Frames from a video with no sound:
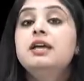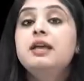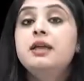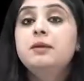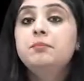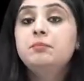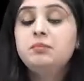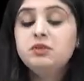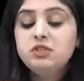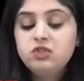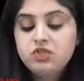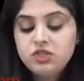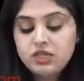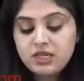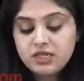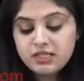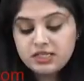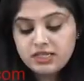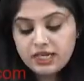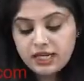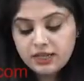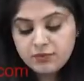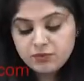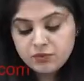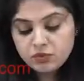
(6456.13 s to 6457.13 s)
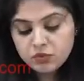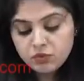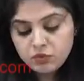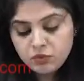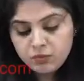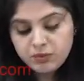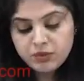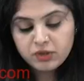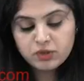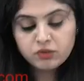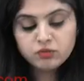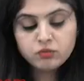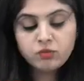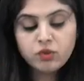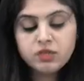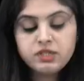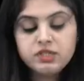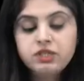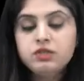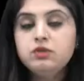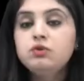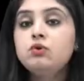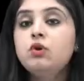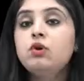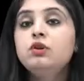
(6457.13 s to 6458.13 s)
MPGN type 2, because what
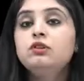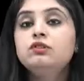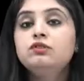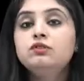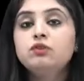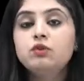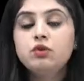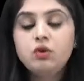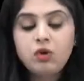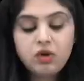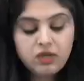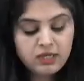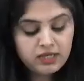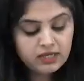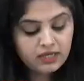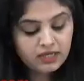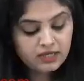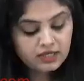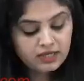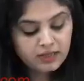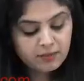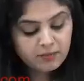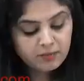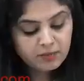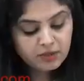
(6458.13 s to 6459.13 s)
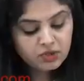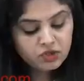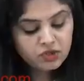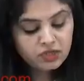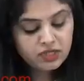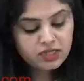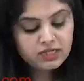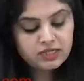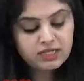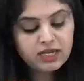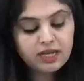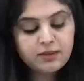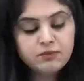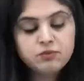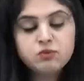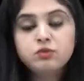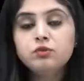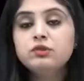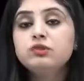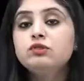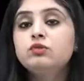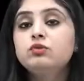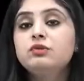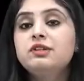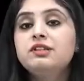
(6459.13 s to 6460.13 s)
are you also calling it? MPGN type
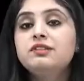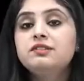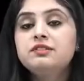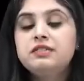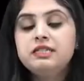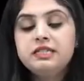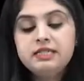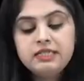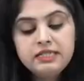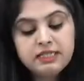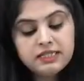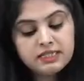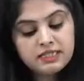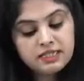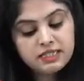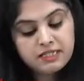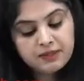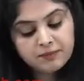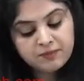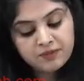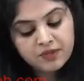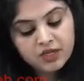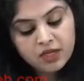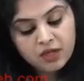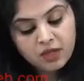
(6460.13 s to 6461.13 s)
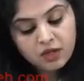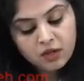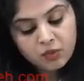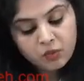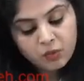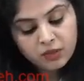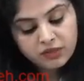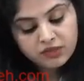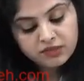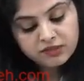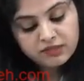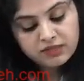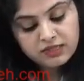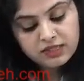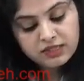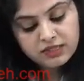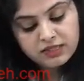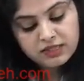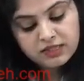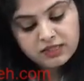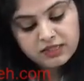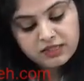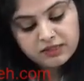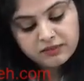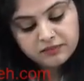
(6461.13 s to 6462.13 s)
2 is known as DDD. What is
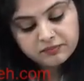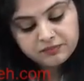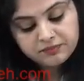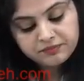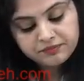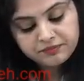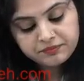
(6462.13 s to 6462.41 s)
DDD?